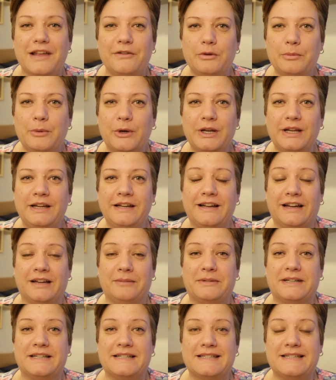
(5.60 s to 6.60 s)
everybody,
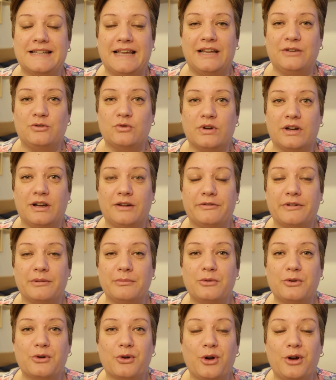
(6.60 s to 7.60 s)
I'm Cassandra
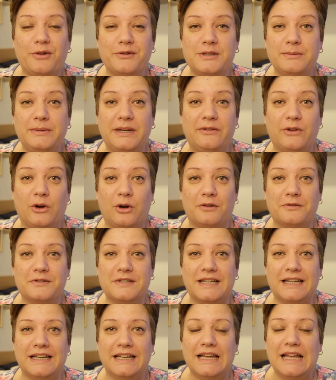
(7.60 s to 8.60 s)
from Craft to Live
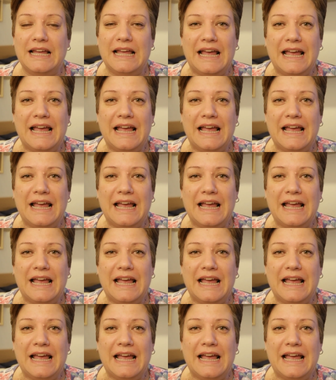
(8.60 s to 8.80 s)
After,